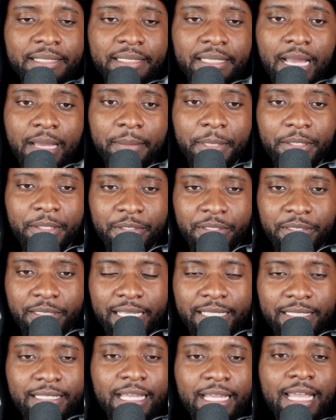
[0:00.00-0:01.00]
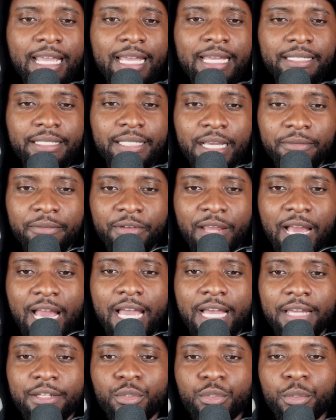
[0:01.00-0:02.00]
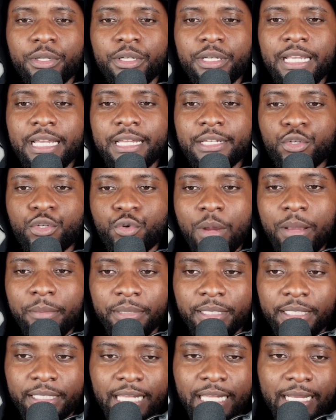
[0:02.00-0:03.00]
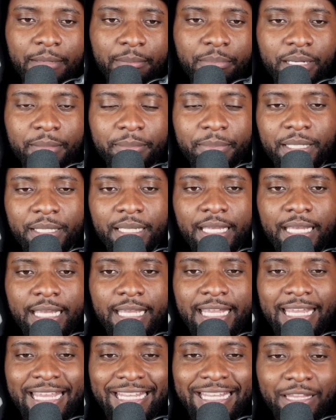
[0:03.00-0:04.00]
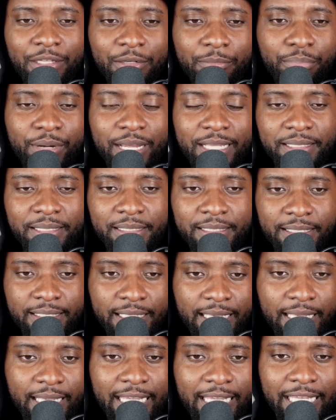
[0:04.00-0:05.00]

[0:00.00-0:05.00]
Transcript: Next comment here says, tough guy on Twitter, yet trembling like a puppy in their presence.